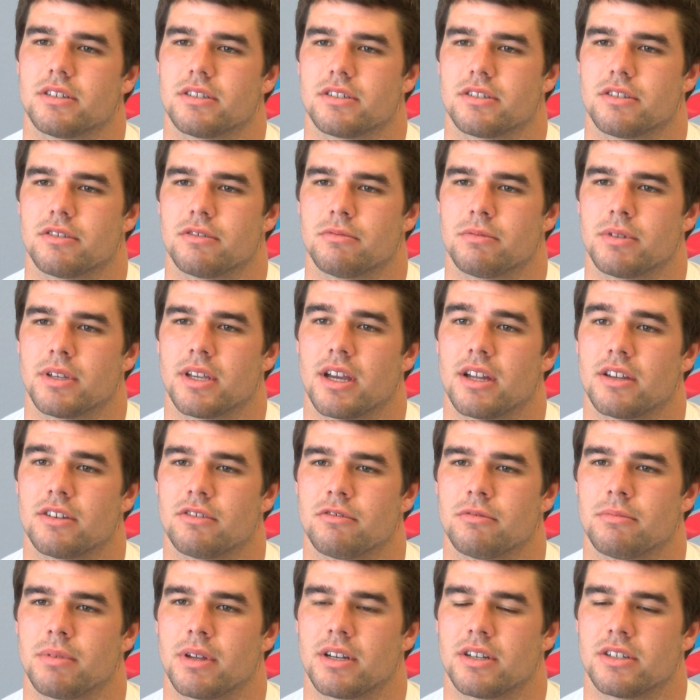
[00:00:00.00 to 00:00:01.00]
So we got to
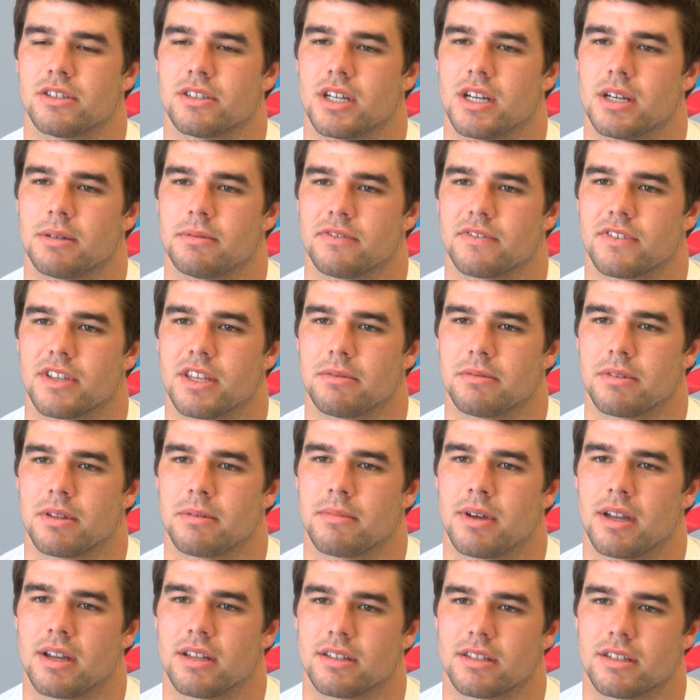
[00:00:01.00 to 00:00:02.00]
do a better job of keeping
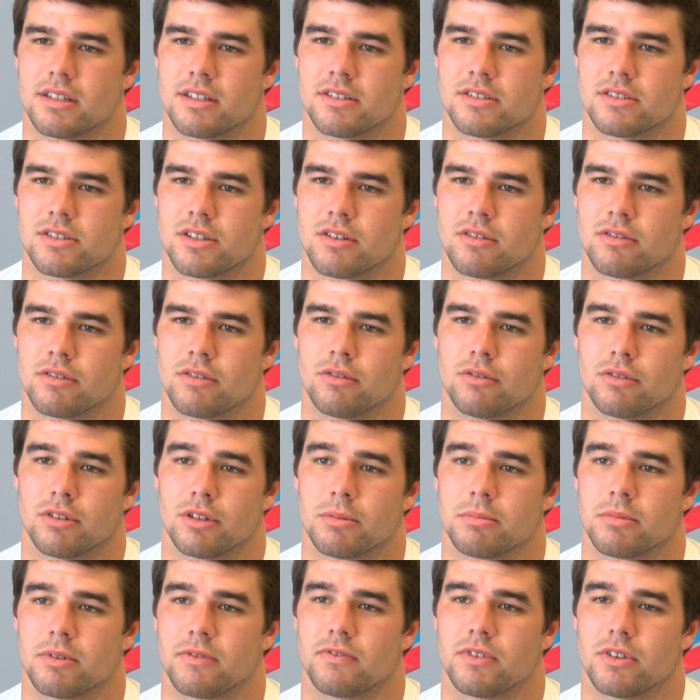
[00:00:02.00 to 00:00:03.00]
them out of the end zone, holding
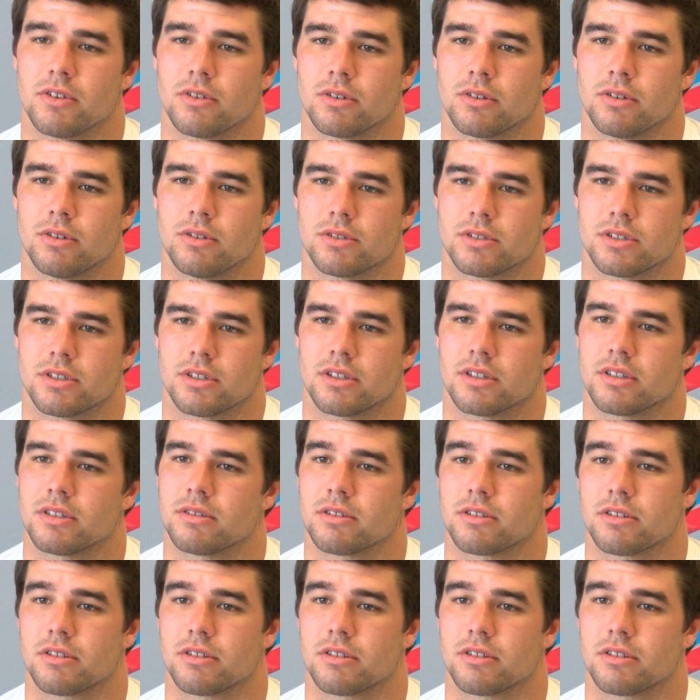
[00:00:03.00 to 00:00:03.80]
them to field goals or